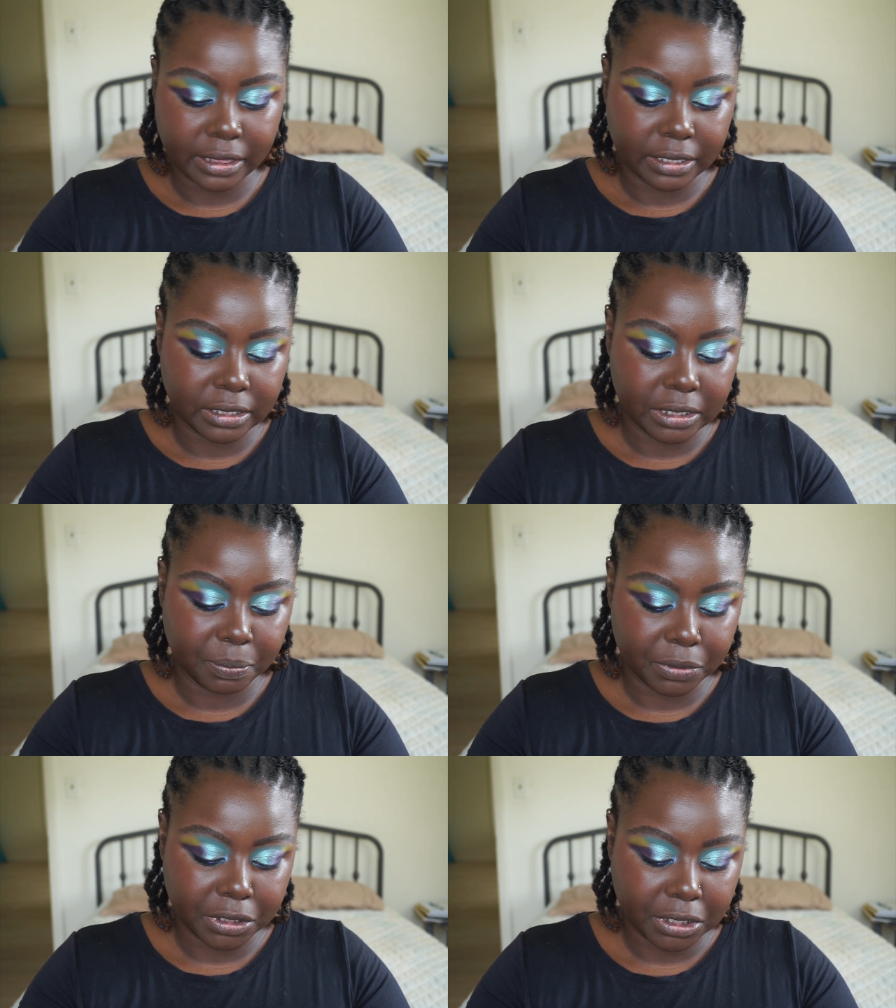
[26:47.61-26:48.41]
the
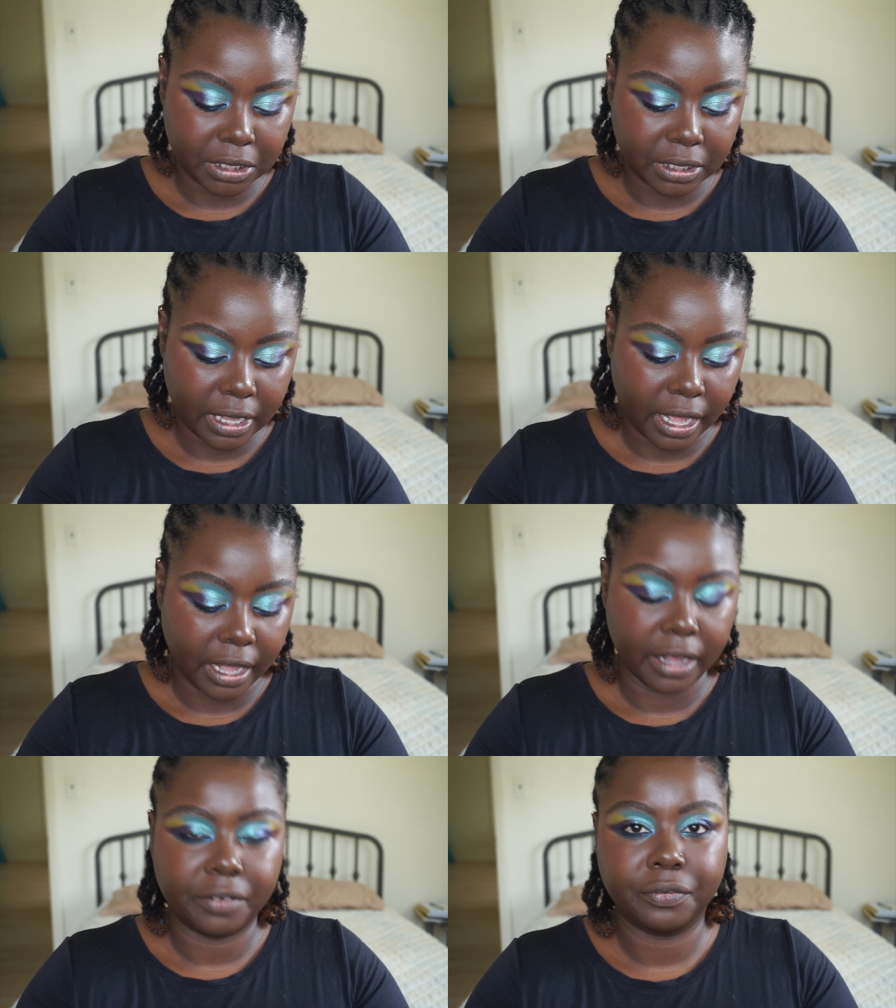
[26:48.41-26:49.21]
deepest shade they
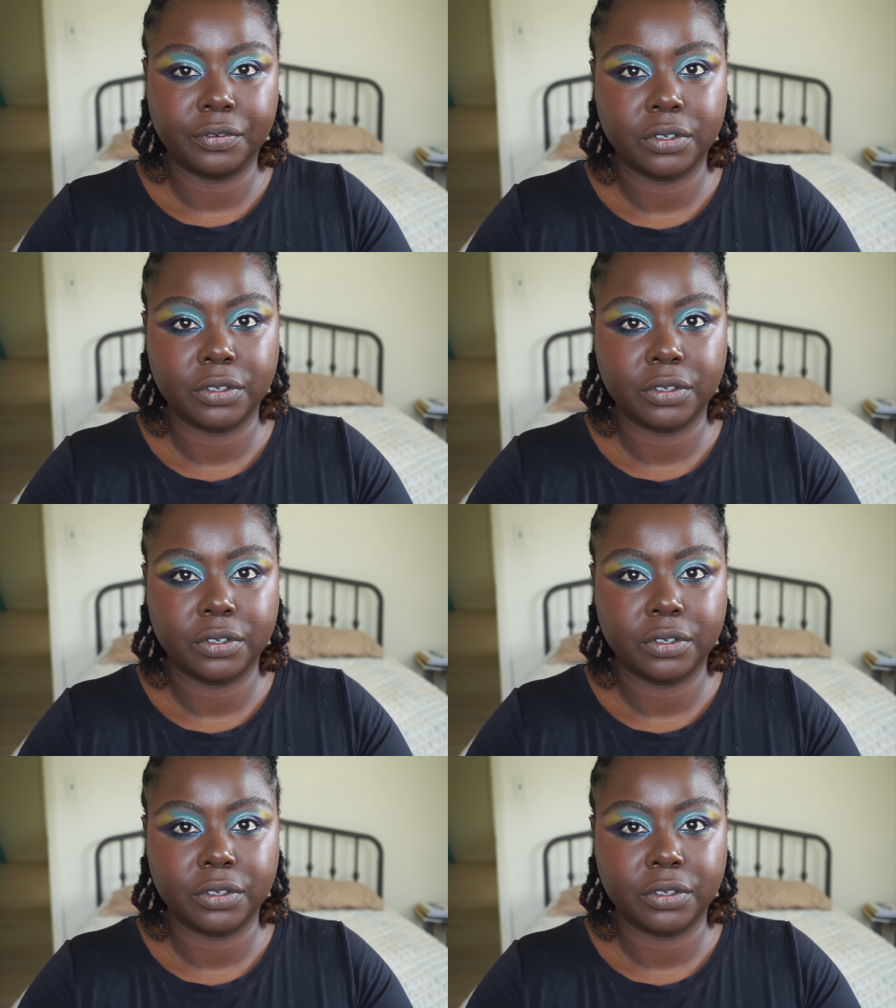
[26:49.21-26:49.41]
have.